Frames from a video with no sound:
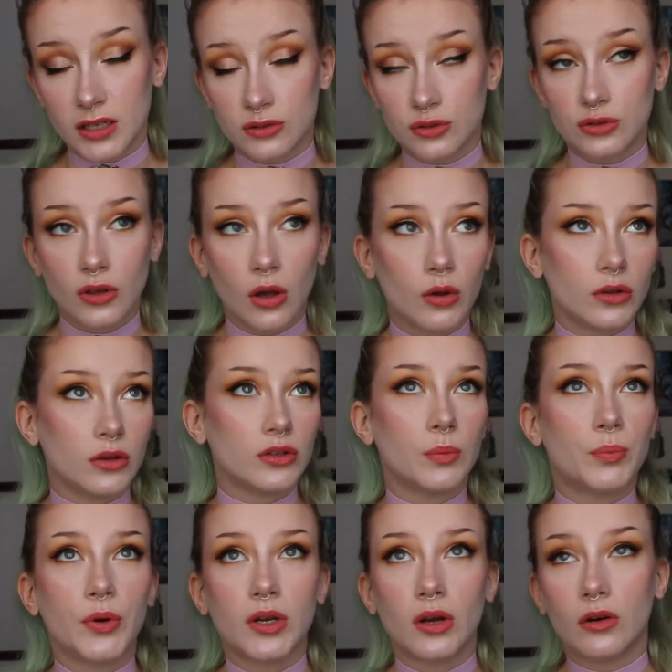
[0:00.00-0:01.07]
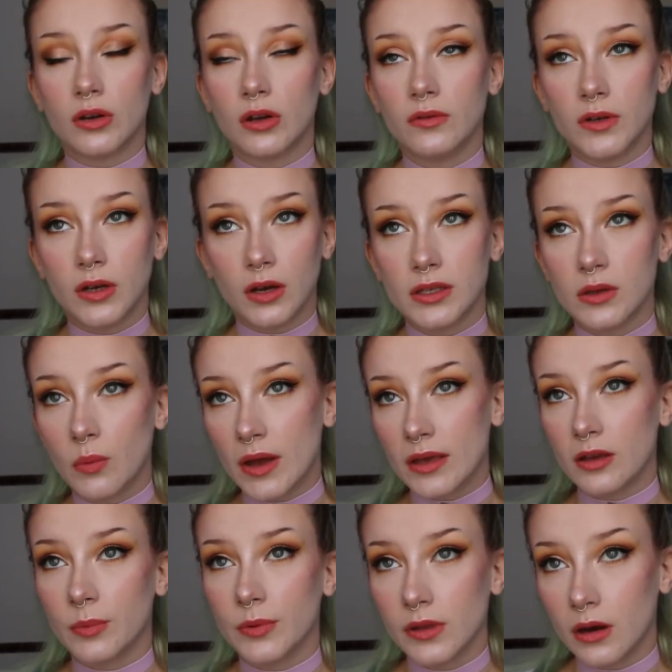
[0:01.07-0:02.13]
It's so good. You put it on overnight, you
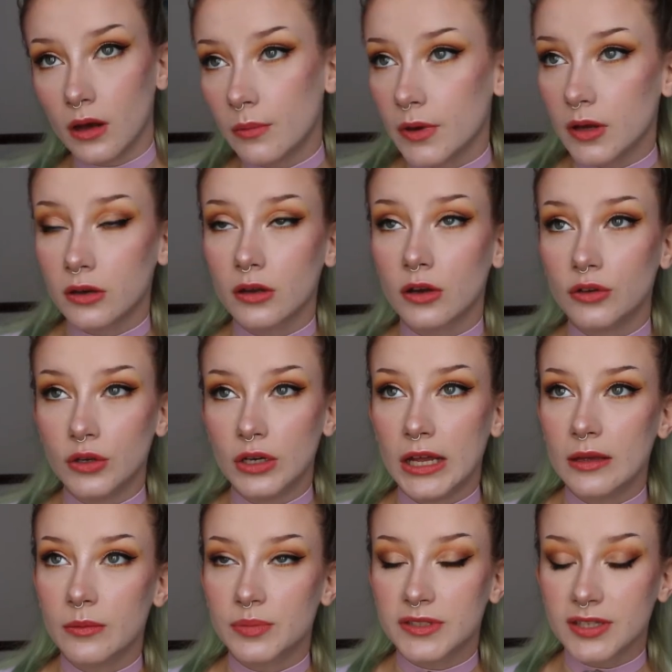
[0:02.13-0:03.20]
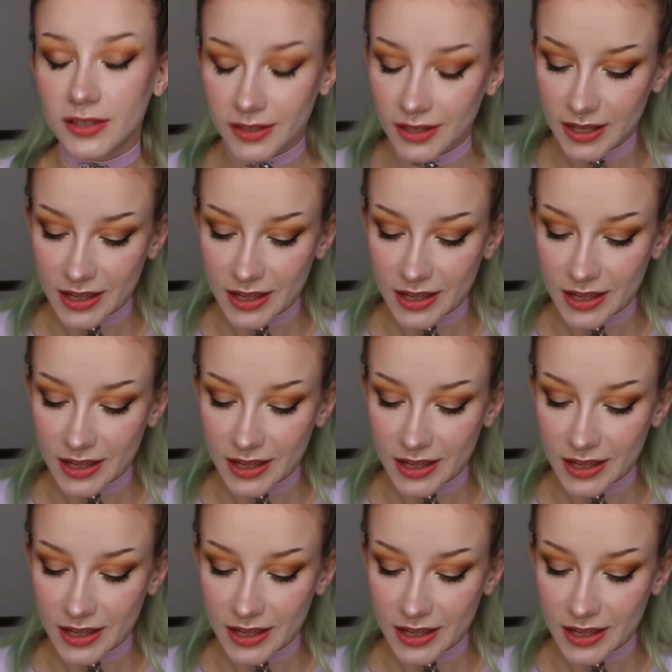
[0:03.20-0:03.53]
wake up and you're like, oh my god, I got new lips.